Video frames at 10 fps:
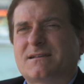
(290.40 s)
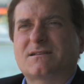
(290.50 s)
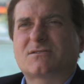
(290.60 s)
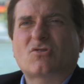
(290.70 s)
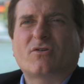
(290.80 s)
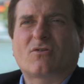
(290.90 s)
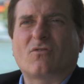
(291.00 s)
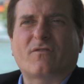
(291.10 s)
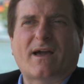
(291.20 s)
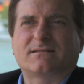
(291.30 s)
historical
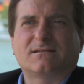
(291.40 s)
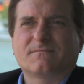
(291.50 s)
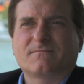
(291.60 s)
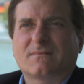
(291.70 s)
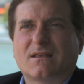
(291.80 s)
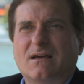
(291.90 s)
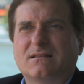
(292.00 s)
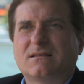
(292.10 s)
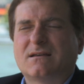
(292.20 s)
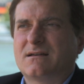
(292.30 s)
fact,
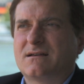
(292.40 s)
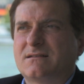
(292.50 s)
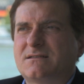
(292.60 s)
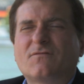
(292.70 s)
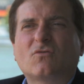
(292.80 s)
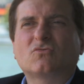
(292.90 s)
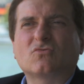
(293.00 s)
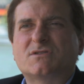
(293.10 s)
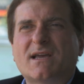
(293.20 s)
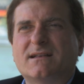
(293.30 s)
and uh, it's difficult
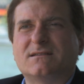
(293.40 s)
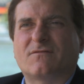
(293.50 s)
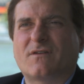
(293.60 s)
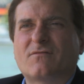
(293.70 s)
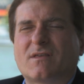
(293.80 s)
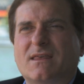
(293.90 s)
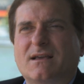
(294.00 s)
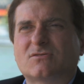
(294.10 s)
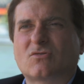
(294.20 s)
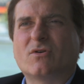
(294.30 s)
to change if
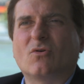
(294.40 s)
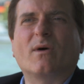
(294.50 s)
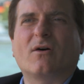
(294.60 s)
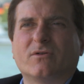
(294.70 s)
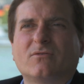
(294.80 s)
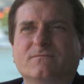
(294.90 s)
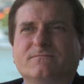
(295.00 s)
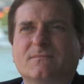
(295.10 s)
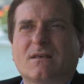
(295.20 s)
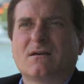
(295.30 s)
everything is going well, no?
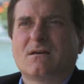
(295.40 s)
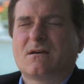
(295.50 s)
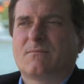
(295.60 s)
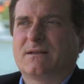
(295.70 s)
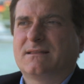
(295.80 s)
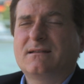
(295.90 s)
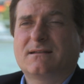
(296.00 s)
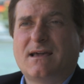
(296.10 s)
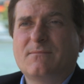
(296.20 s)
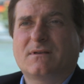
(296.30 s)
But then
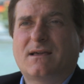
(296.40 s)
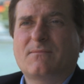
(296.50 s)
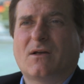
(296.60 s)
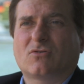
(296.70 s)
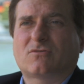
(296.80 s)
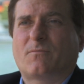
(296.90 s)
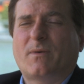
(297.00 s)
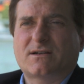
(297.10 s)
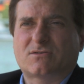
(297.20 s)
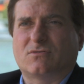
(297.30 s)
came, came a lot of
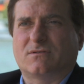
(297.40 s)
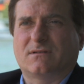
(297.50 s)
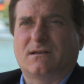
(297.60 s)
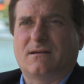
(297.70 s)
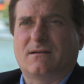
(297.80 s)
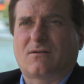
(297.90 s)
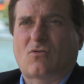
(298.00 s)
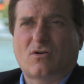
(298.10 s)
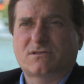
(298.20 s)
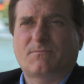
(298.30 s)
pressure uh,
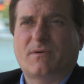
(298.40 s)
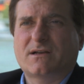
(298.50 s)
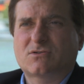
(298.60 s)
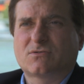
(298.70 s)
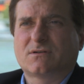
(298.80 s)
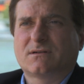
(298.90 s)
cost pressure,